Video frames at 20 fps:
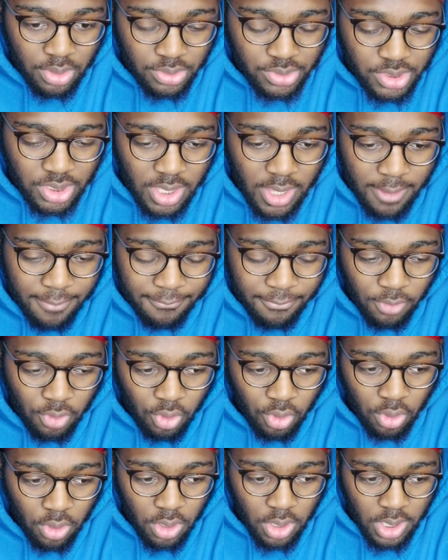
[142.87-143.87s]
So
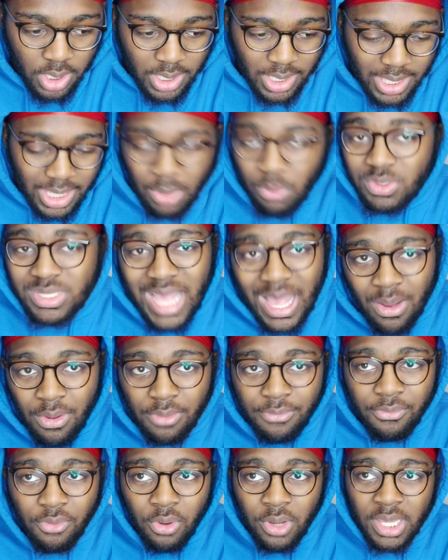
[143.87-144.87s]
therefore, it was
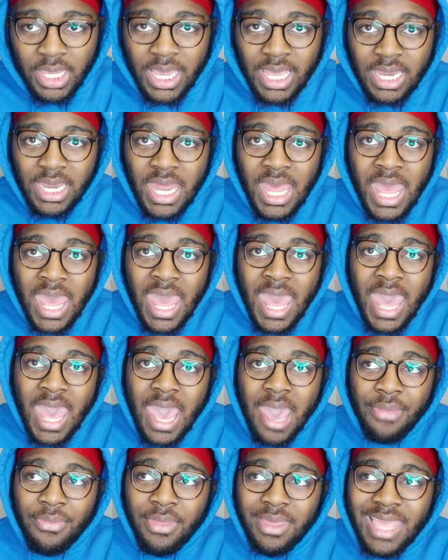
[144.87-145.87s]
our fault again.
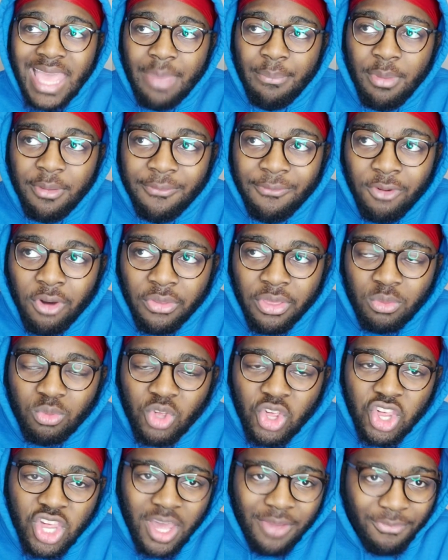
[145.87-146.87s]
And the game before, I think
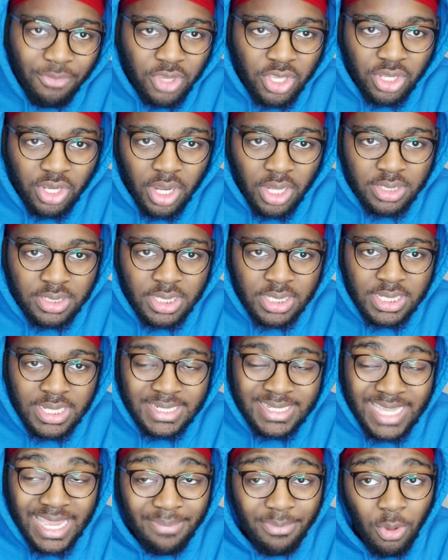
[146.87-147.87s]
we were Sheffield United, a
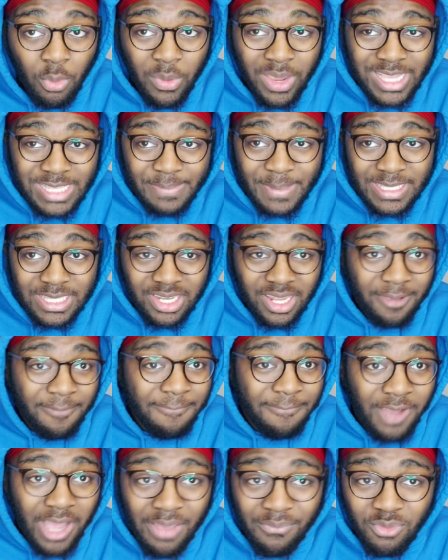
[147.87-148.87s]
team that we expected like
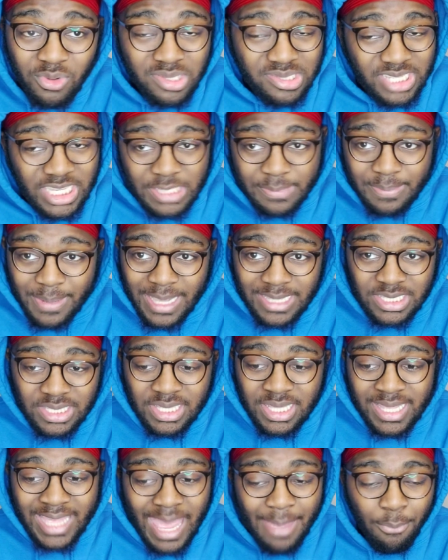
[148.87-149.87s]
5 or 6 past.
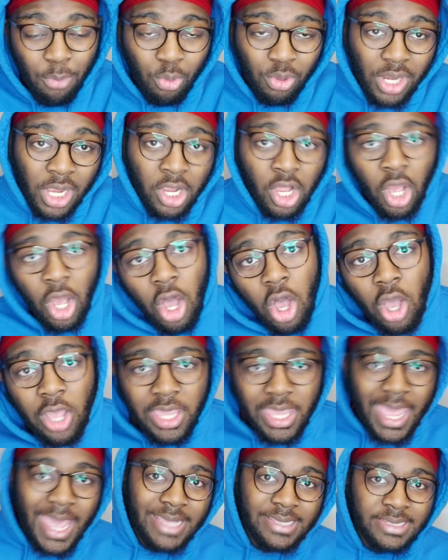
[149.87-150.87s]
The game we were like, oh
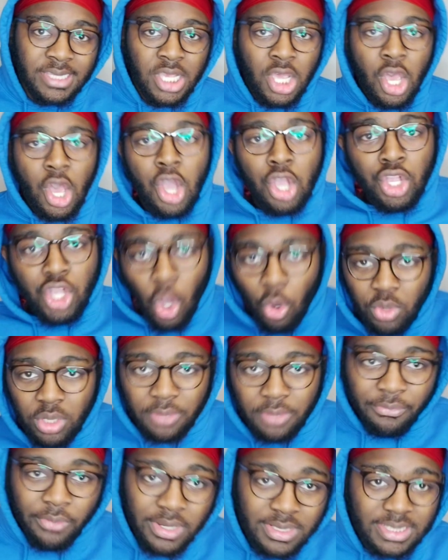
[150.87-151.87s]
yes, goal
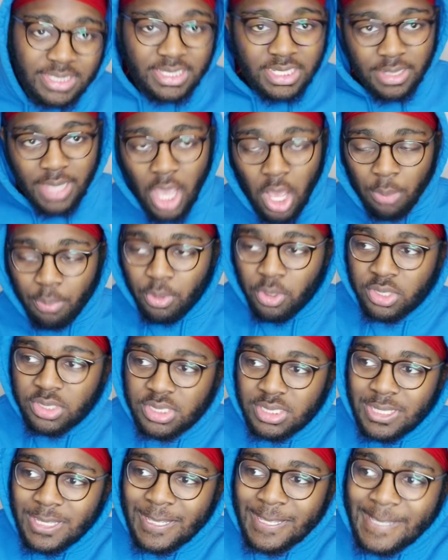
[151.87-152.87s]
difference is going to help
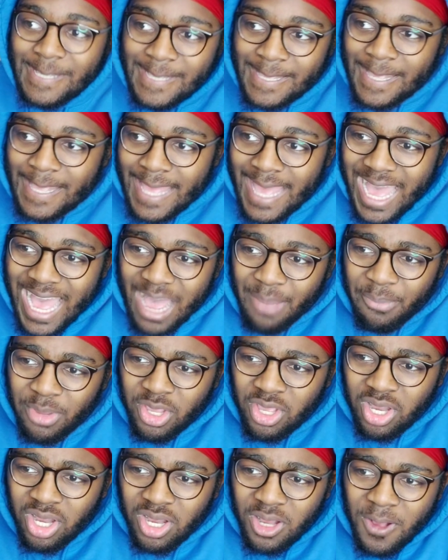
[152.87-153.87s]
us. And we
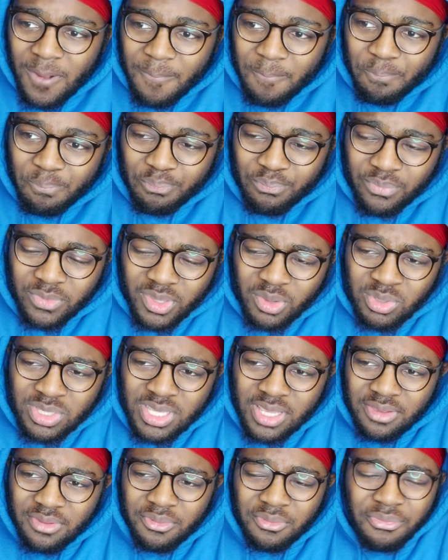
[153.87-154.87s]
got,
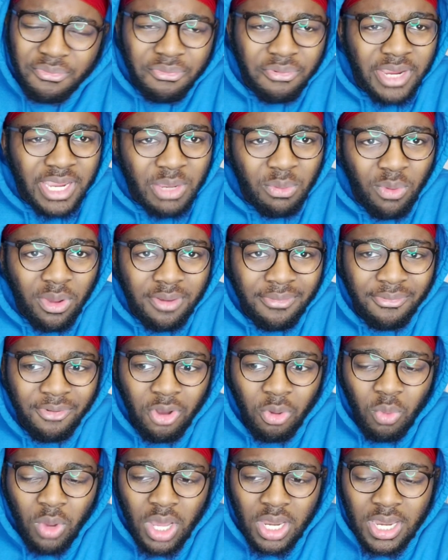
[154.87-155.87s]
was it 3-1,
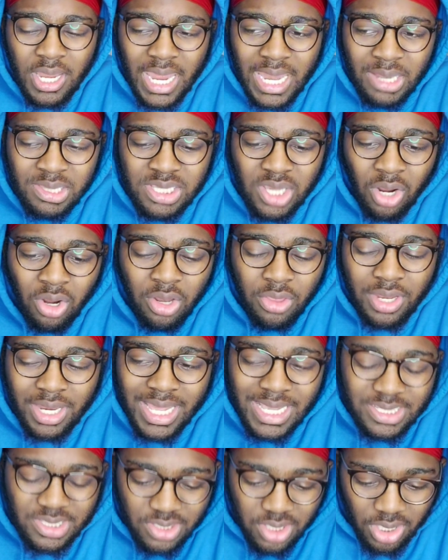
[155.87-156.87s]
4-1? And it's only the
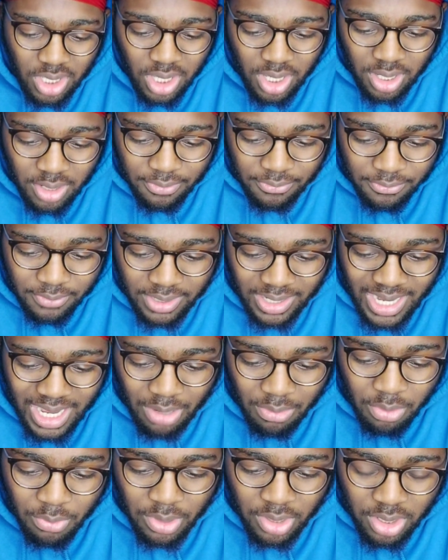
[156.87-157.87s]
last half an
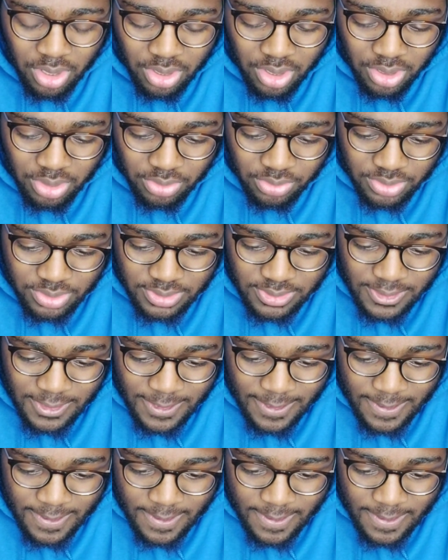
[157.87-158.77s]
hour we got goals.